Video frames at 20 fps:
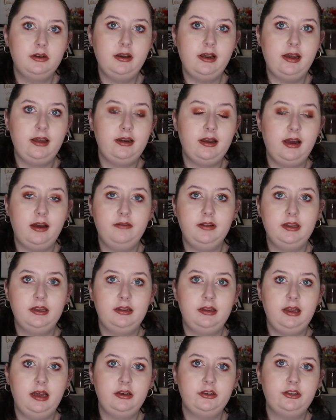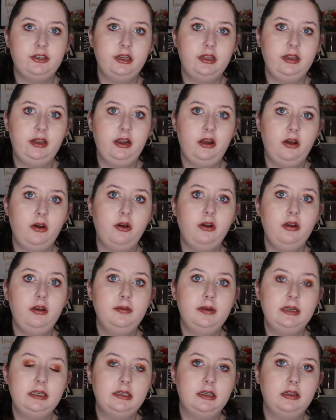and other than that, chilling at
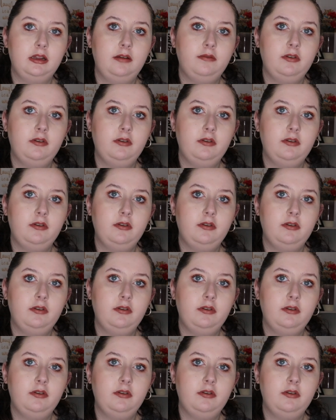home until